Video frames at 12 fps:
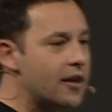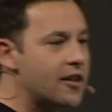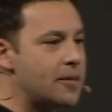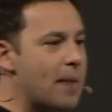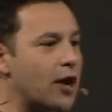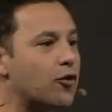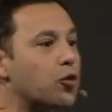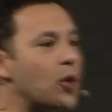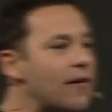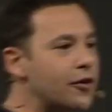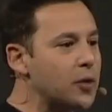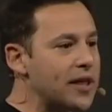the amount of
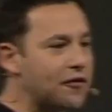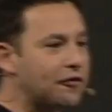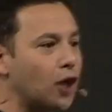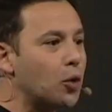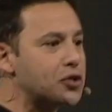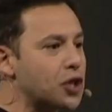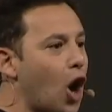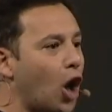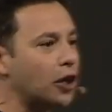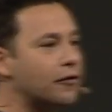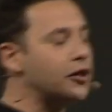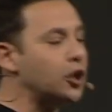revenue that flows to
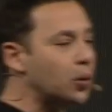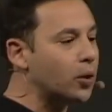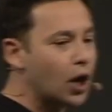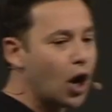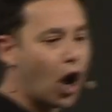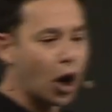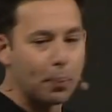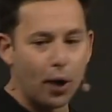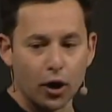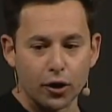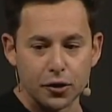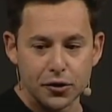all of you, our
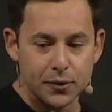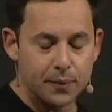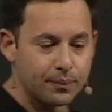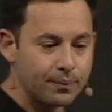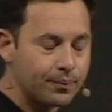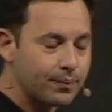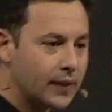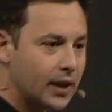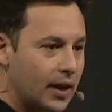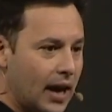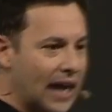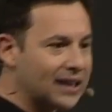partners.
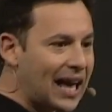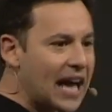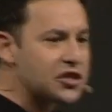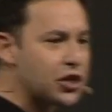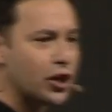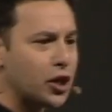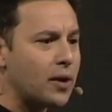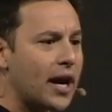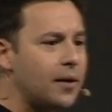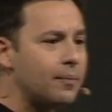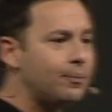And last year at Unite,